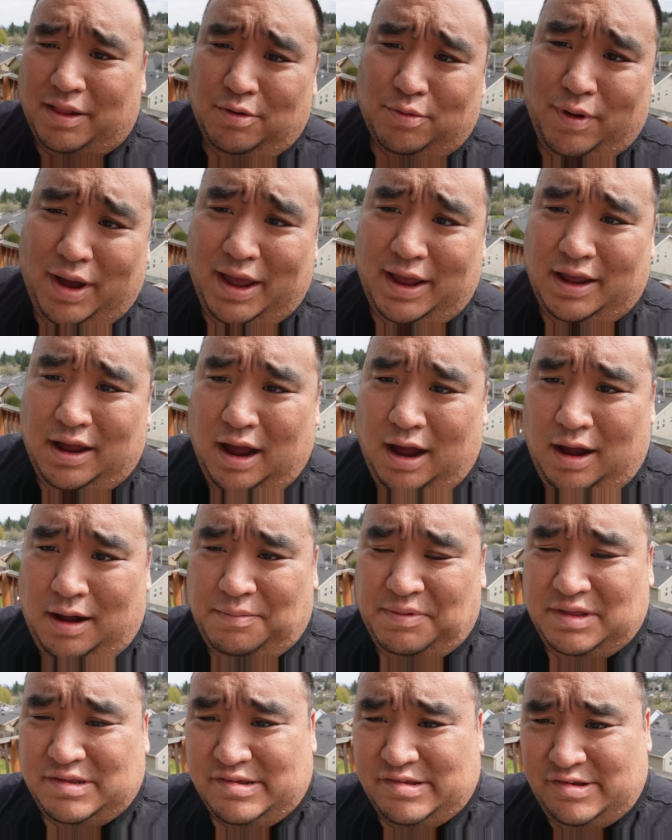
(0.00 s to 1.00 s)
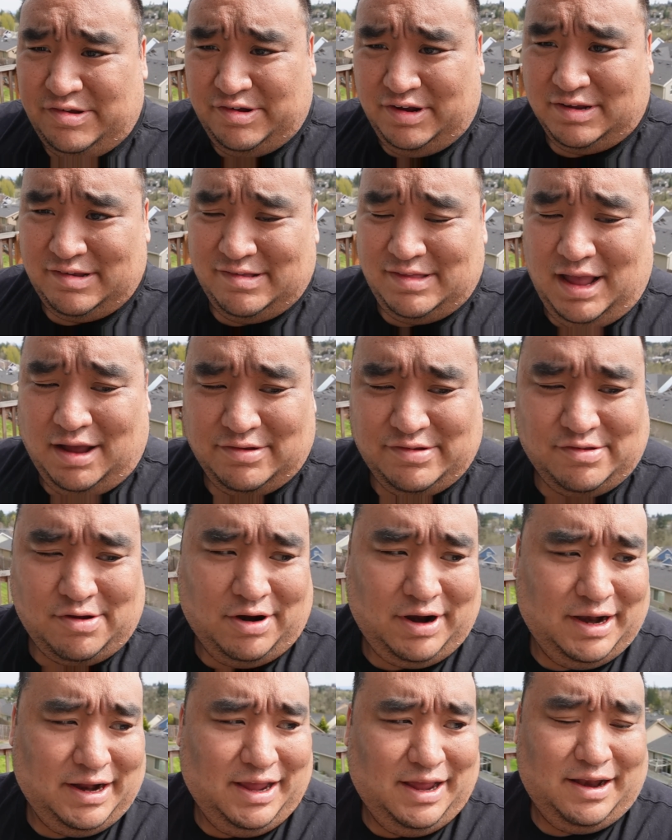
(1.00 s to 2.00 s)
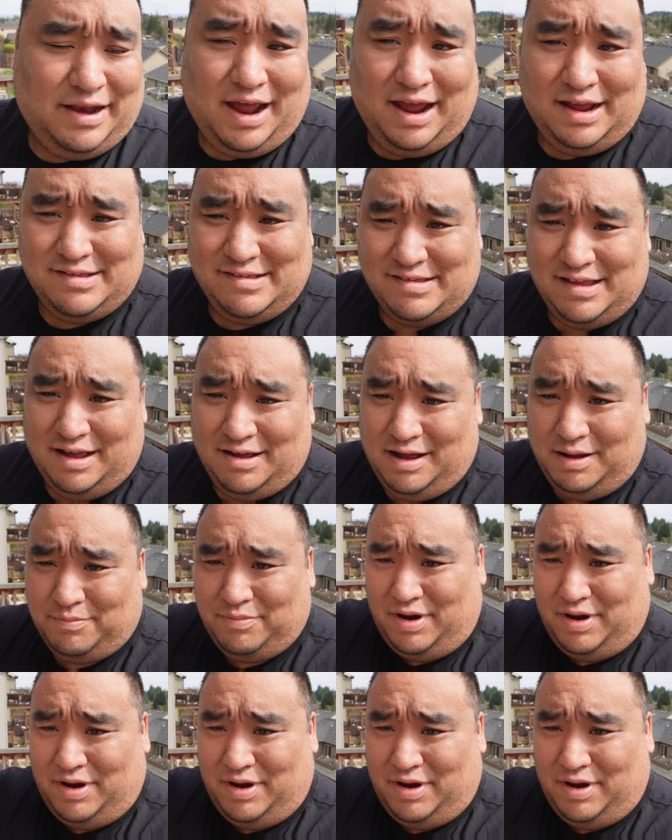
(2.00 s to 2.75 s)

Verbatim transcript: the way, um, it's just now starting to get nice out. I'm